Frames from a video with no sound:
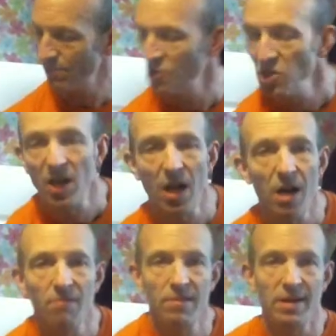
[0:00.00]
which you
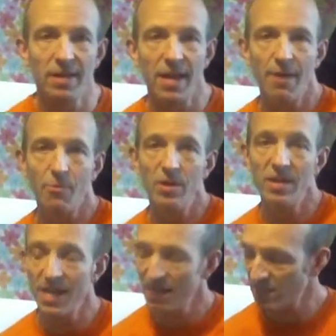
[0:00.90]
can't really get with
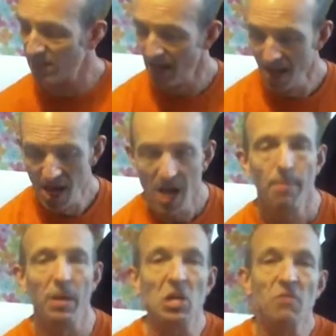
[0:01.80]
this,
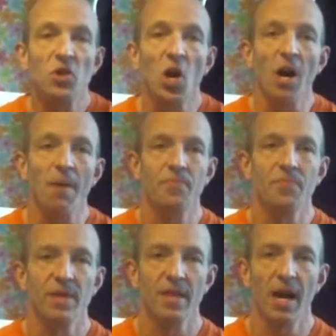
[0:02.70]
but you've got
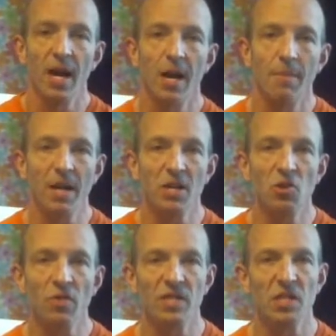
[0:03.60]

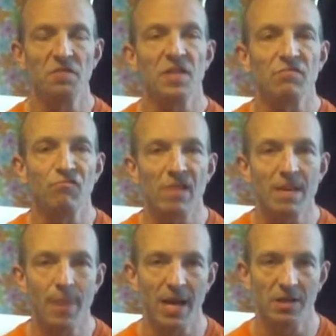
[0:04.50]
this sort of this
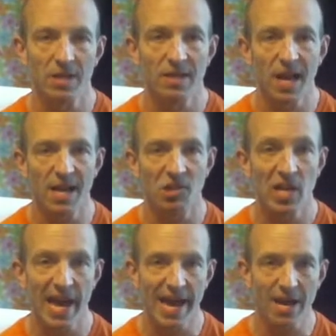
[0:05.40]
rebound, and that
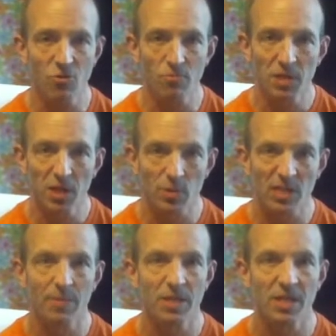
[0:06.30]
actually helps you with
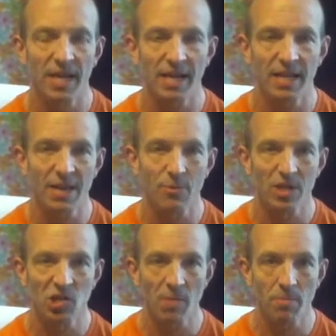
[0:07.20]
some of the technique with
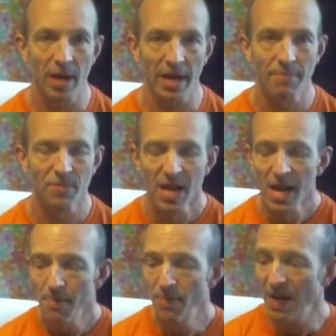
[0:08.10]
the djembe.
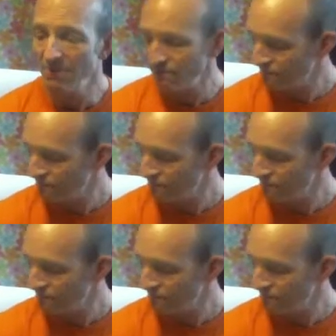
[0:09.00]
But